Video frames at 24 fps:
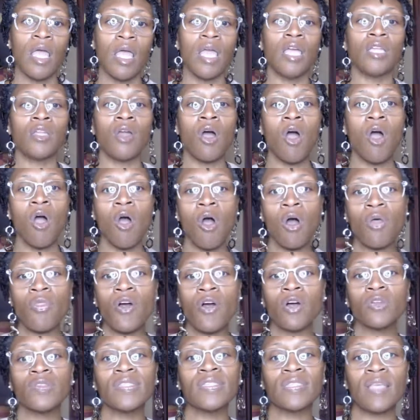And
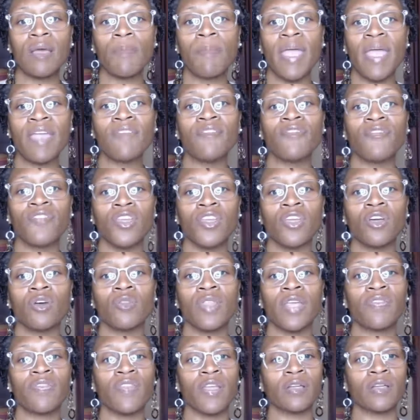although some may feel
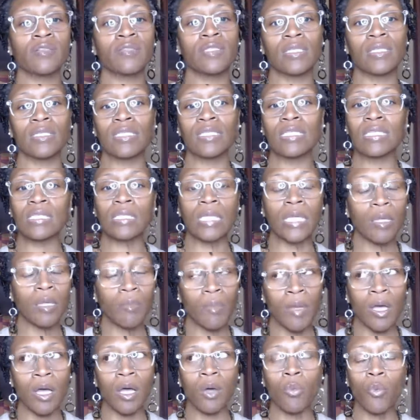that there's the
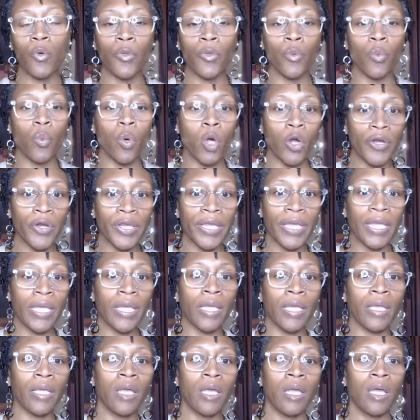stigma with
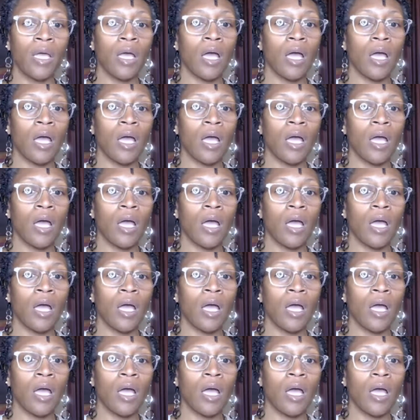working